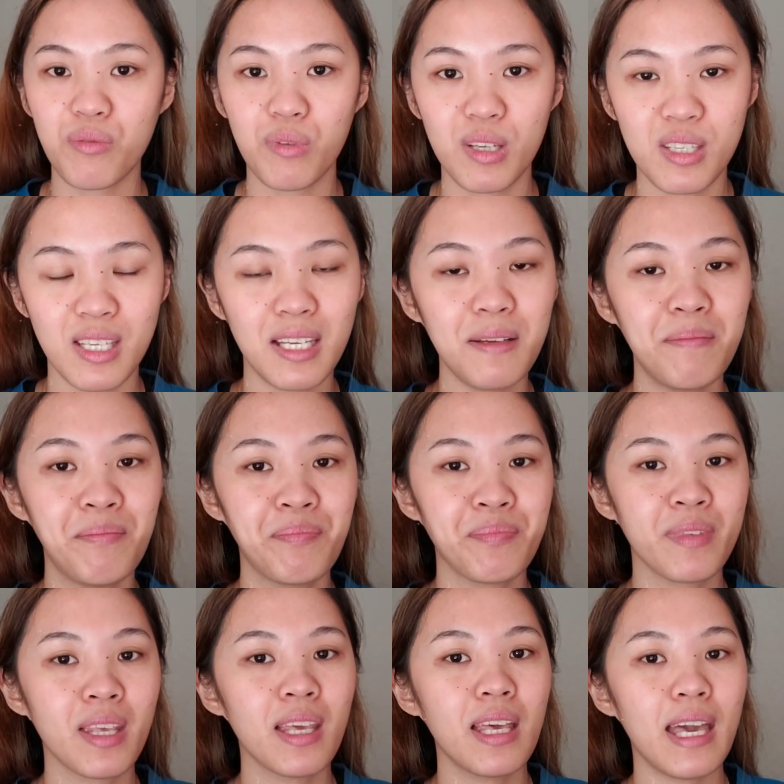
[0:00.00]
reason,
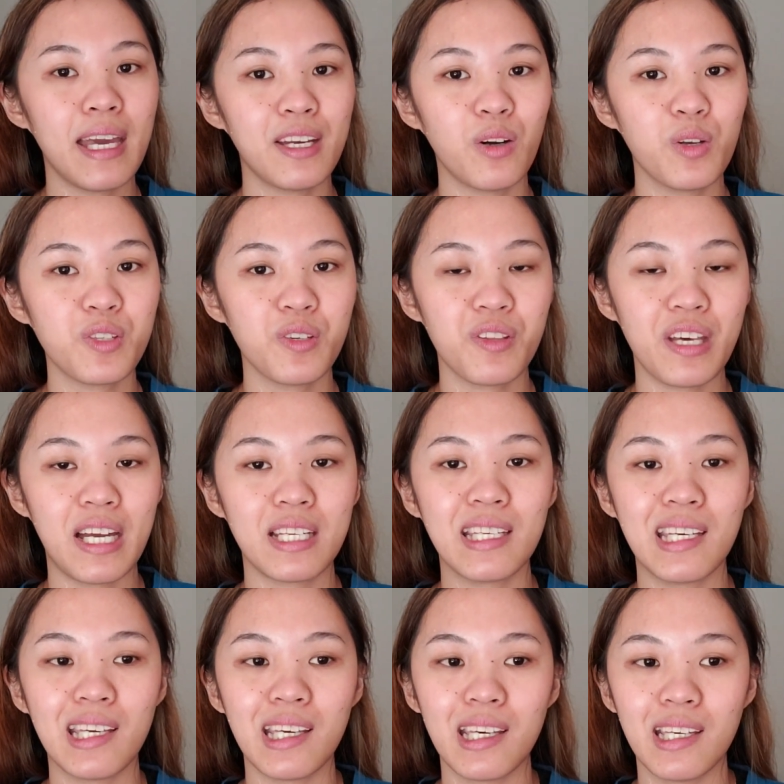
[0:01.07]
and also that
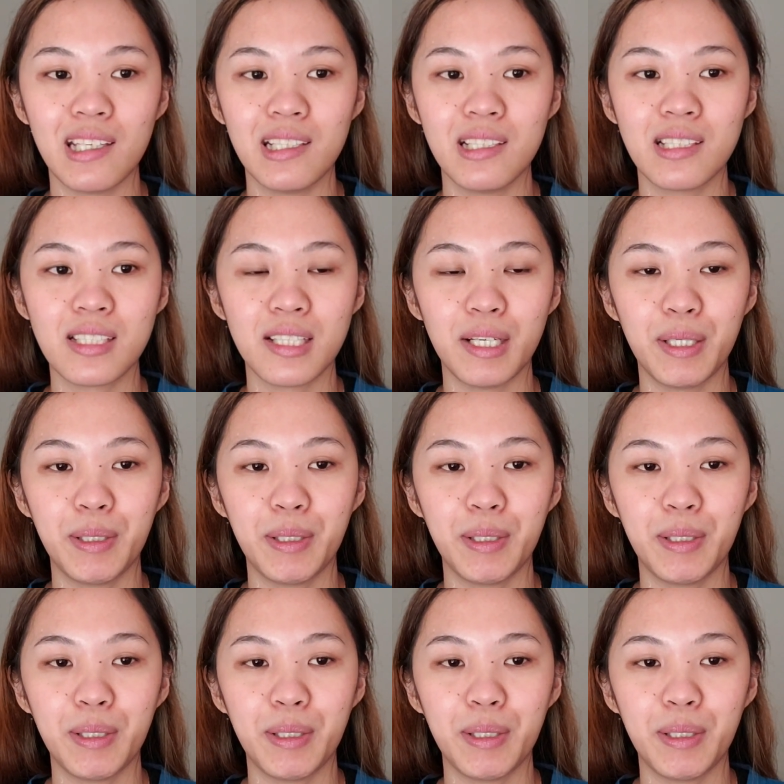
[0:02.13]
he is